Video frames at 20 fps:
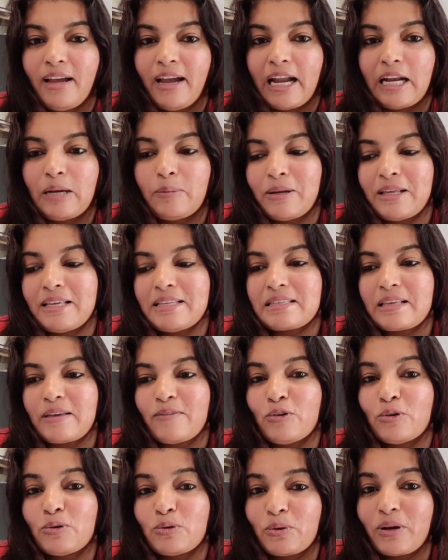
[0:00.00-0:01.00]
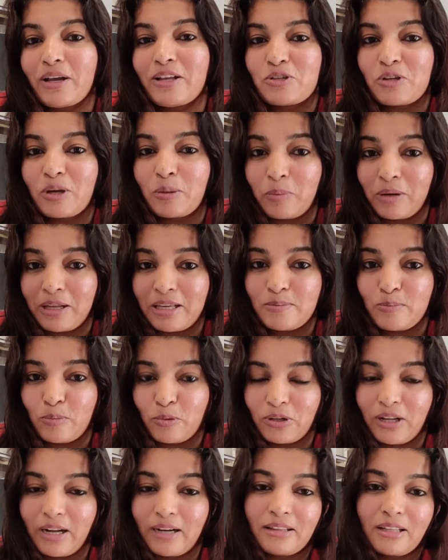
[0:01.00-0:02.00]
And please, if you do enjoy, please
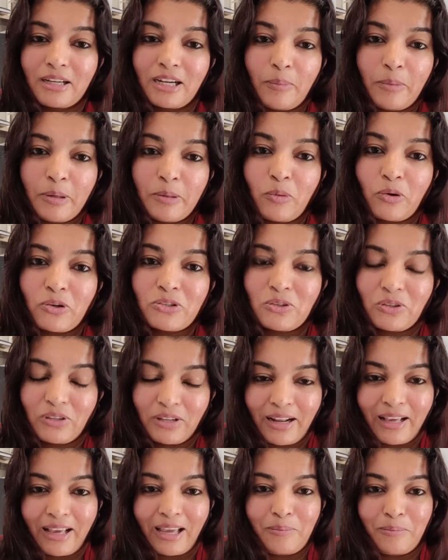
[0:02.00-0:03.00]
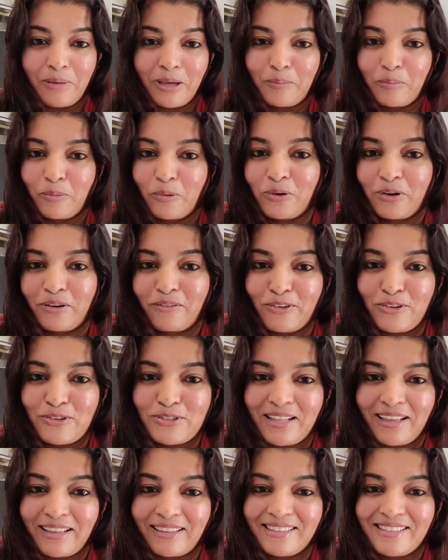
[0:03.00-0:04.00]
put that in the comment box so that I can make more
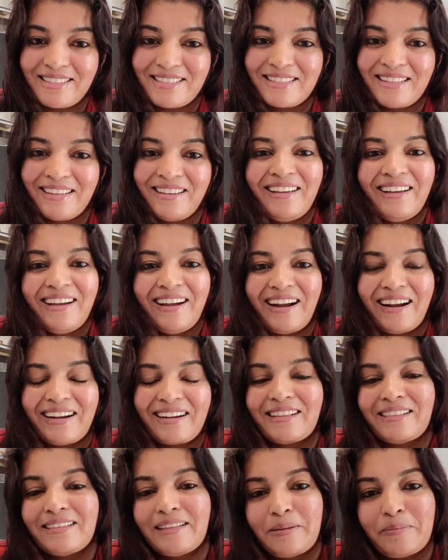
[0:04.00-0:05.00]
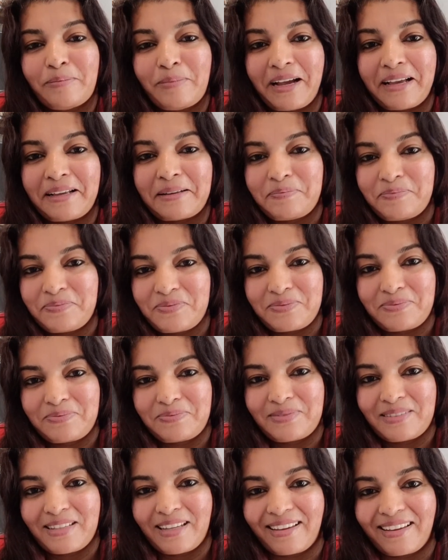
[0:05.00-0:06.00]
reviews like this. Until then, bye.
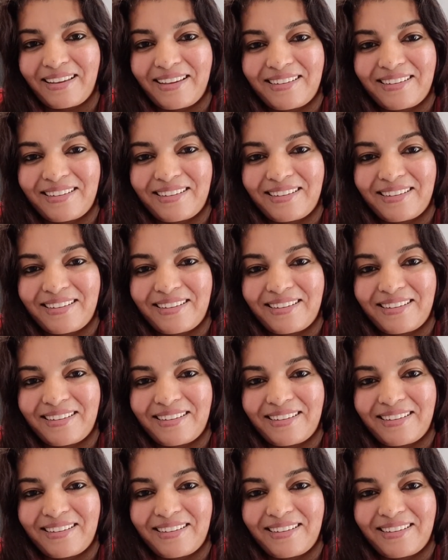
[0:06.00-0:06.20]
Take care.